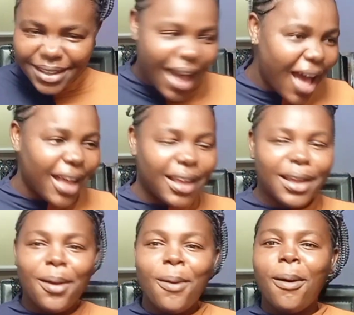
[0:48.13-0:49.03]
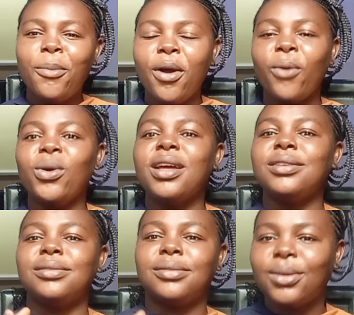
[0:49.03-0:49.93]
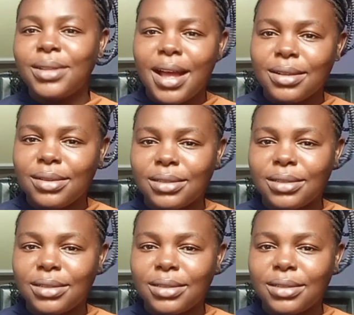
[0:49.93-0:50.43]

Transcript: Kai, Omo, and when I saw that,